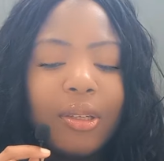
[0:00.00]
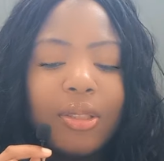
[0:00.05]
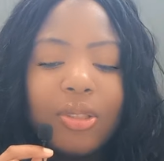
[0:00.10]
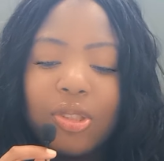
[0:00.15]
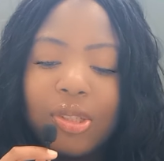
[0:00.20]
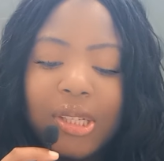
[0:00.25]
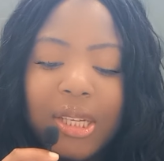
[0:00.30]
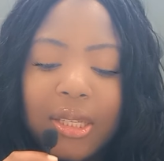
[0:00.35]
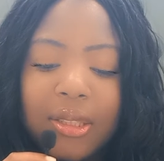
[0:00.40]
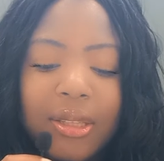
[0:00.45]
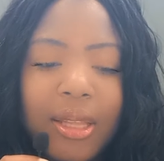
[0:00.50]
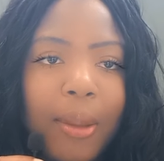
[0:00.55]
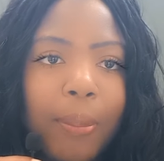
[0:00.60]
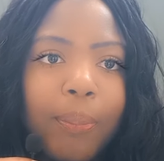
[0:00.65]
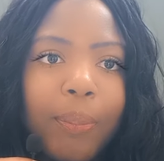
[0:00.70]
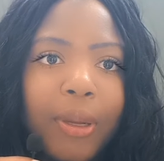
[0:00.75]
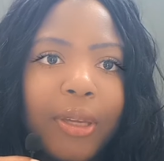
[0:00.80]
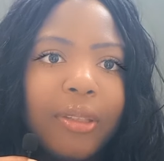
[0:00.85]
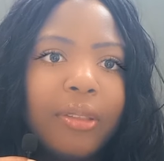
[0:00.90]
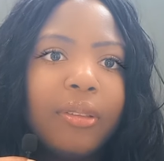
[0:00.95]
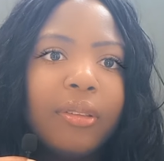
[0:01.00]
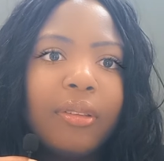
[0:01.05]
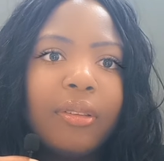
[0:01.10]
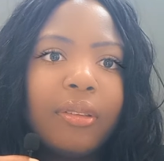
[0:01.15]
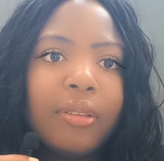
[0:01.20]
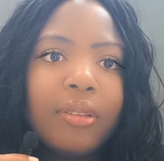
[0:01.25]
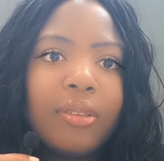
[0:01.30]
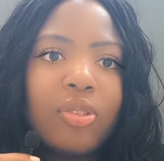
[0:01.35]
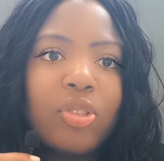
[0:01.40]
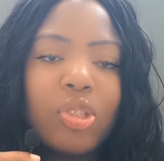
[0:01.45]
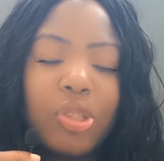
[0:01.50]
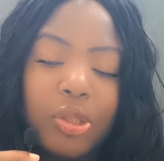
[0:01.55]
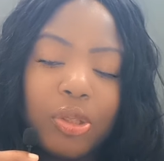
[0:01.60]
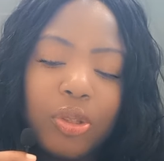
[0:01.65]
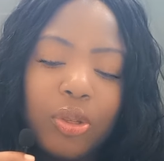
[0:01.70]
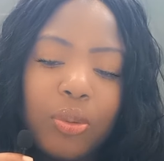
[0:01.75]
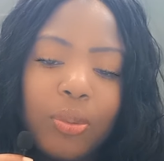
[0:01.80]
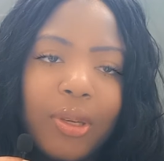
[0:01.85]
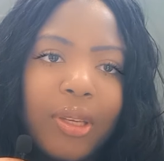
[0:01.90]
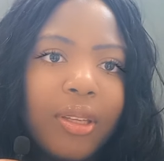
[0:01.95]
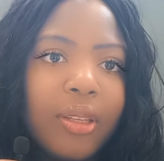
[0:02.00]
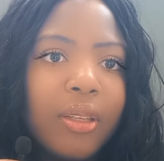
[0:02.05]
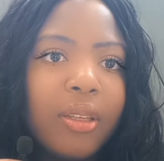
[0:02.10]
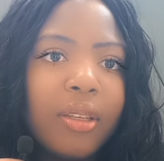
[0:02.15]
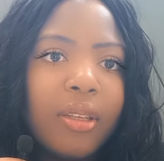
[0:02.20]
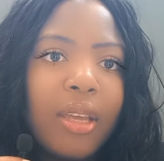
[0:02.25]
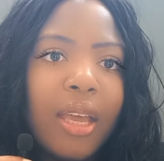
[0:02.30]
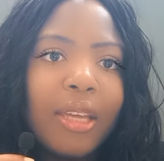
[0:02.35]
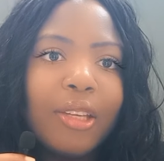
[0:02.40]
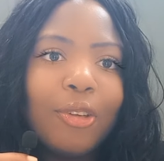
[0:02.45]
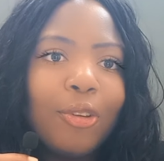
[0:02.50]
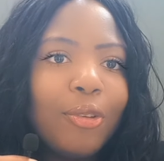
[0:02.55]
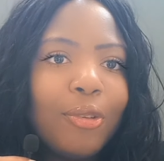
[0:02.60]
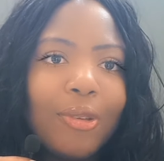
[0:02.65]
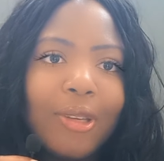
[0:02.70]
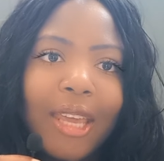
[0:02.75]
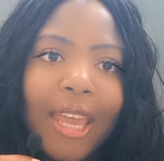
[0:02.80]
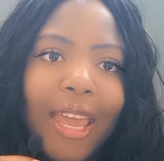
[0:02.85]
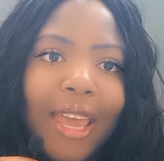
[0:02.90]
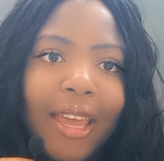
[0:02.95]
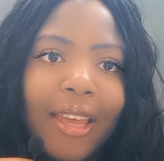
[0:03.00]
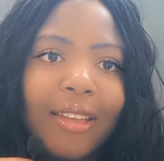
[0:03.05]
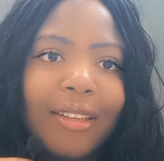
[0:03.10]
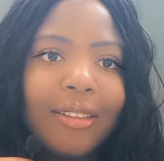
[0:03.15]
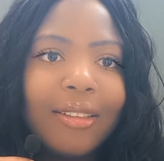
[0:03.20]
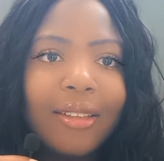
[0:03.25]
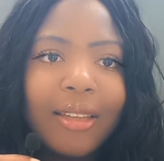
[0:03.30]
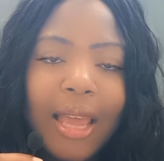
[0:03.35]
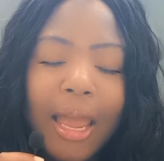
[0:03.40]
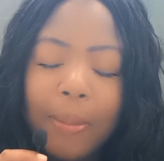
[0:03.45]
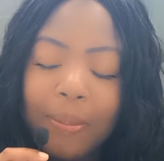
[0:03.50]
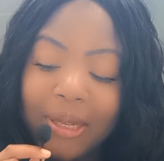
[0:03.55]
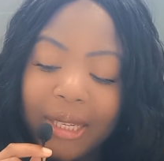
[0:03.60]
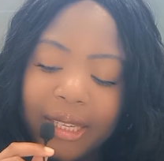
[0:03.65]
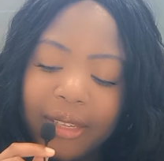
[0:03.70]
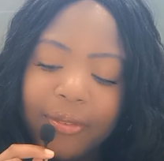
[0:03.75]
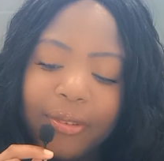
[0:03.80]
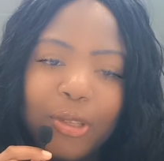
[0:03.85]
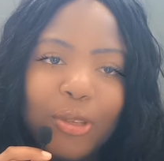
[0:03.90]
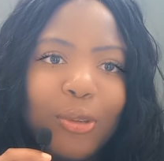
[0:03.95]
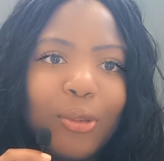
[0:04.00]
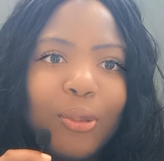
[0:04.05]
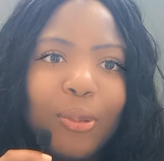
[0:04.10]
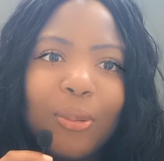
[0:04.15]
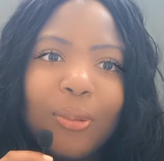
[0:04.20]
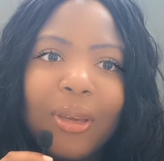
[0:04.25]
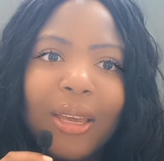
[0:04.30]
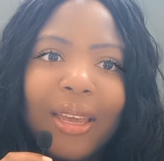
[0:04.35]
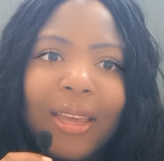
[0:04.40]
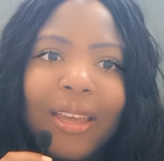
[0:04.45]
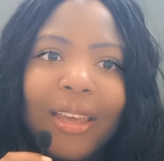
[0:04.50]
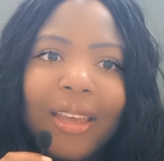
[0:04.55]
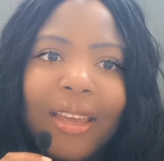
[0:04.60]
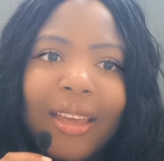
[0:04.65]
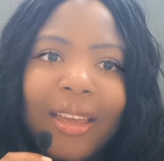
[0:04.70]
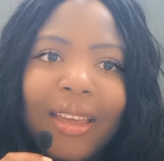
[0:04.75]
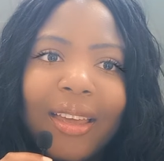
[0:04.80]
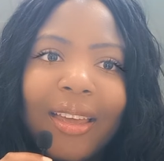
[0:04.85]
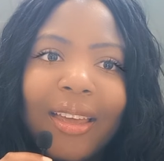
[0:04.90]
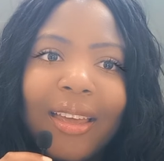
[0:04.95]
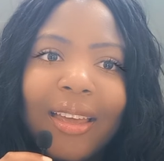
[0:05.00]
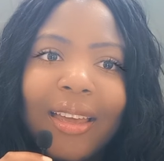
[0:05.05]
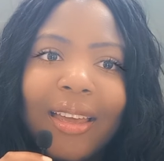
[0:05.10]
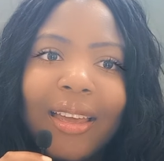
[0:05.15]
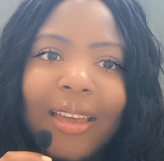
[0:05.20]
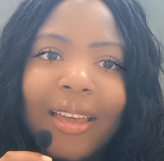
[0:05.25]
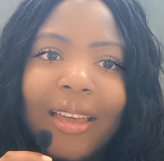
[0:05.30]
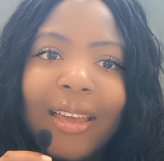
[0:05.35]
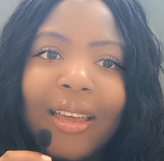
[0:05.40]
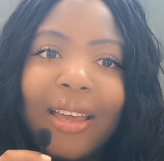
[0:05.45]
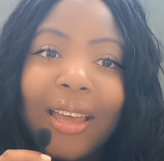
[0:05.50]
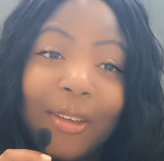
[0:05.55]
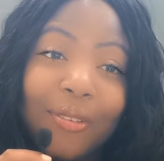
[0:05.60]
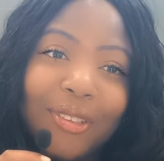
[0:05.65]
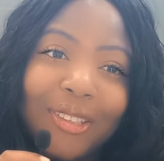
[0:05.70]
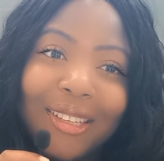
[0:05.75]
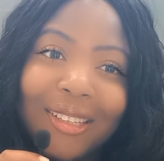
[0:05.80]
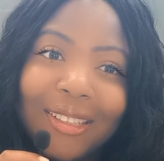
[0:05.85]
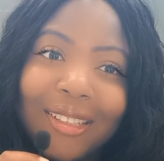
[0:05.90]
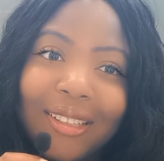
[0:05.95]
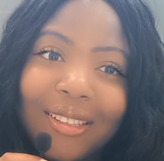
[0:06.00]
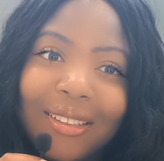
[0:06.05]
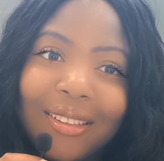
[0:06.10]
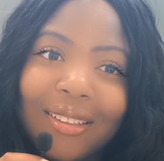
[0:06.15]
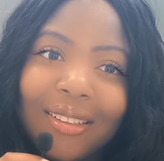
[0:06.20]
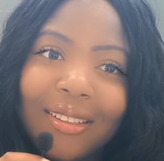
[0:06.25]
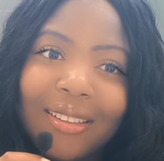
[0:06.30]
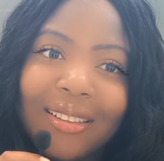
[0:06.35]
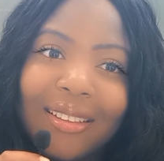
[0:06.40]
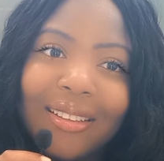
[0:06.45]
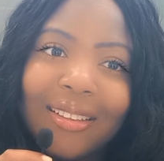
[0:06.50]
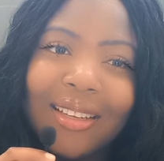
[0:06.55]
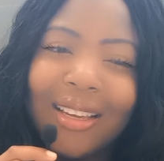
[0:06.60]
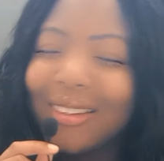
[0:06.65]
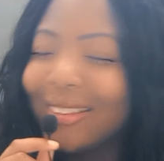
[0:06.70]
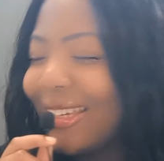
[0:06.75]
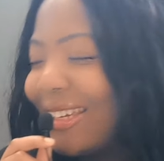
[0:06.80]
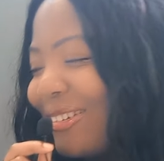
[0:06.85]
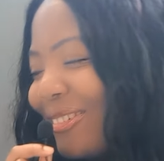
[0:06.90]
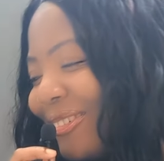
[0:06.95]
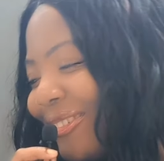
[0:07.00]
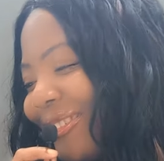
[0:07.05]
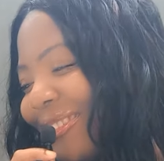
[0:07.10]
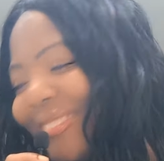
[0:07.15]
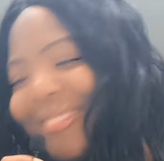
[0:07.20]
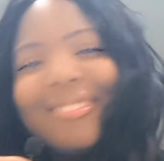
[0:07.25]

Just hit that button. Just do it. I know you can. I believe in you. Have you done it? Okay, cool.